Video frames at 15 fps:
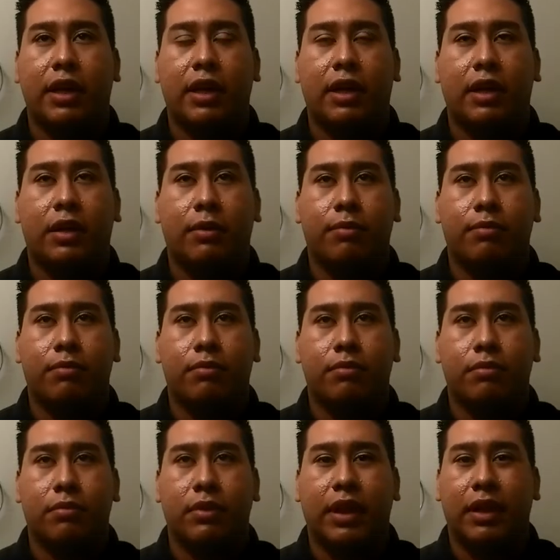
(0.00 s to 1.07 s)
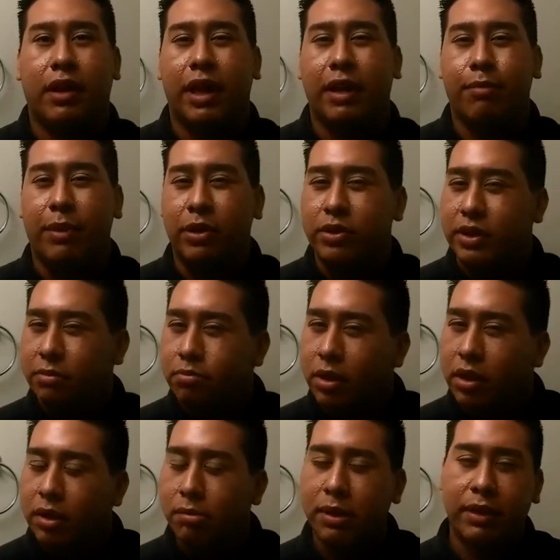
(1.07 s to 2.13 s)
that like melting
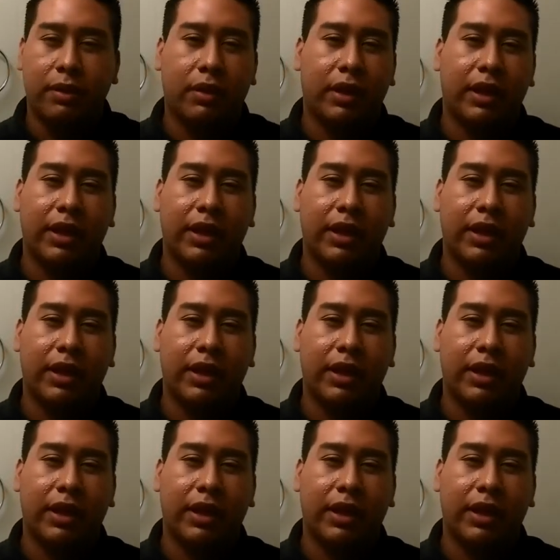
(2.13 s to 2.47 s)
balm and the